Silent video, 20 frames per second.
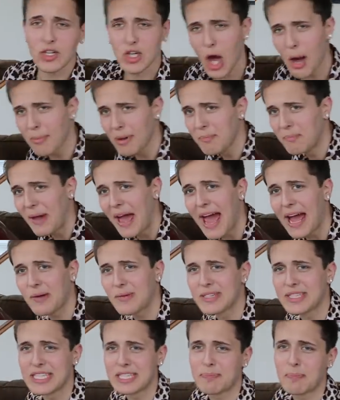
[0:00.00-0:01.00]
coming back
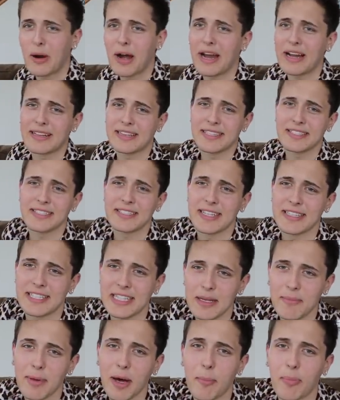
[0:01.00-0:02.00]
with this prank. This is a
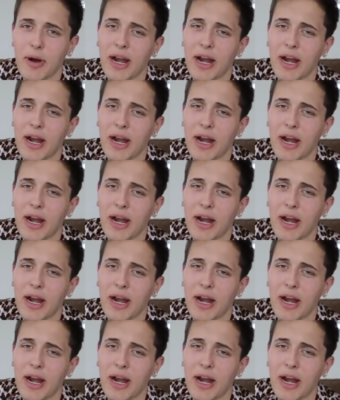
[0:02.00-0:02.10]
team Bill